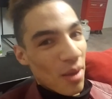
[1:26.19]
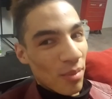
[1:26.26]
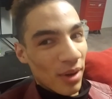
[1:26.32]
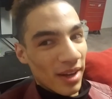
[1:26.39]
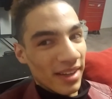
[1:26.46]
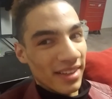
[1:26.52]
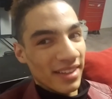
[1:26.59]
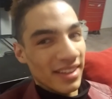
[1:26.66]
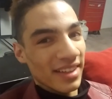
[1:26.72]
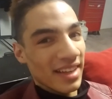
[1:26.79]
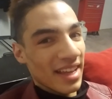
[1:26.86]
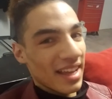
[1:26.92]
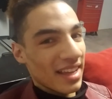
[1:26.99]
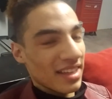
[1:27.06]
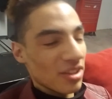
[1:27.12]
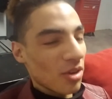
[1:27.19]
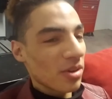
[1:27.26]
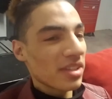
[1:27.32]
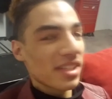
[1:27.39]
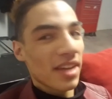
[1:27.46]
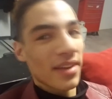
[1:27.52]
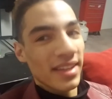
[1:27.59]
But
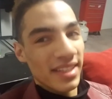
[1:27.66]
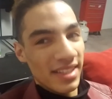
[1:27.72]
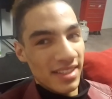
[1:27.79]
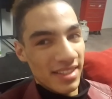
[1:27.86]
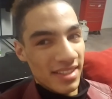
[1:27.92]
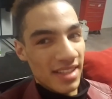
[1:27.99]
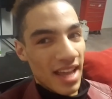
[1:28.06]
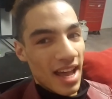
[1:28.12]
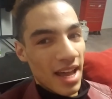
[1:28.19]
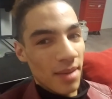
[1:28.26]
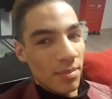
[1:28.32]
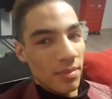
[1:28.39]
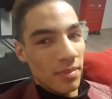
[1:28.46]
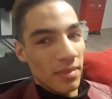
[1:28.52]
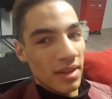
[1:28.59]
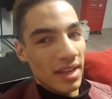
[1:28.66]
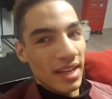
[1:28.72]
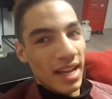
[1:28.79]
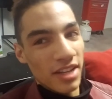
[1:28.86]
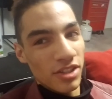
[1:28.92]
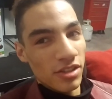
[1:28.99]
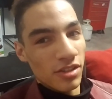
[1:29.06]
notice how I didn't stop and
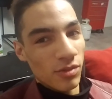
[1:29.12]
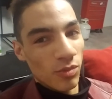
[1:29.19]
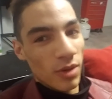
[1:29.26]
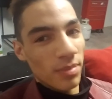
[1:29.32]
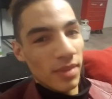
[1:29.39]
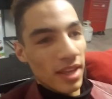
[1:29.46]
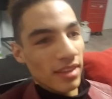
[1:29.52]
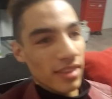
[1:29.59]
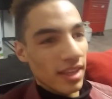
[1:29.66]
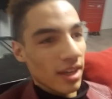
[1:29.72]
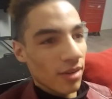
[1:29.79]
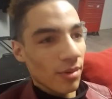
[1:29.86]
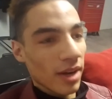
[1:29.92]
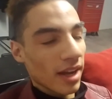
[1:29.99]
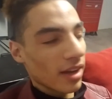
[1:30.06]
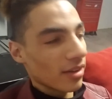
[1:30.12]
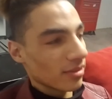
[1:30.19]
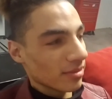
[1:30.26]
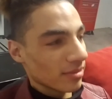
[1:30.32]
I just whipped that thing around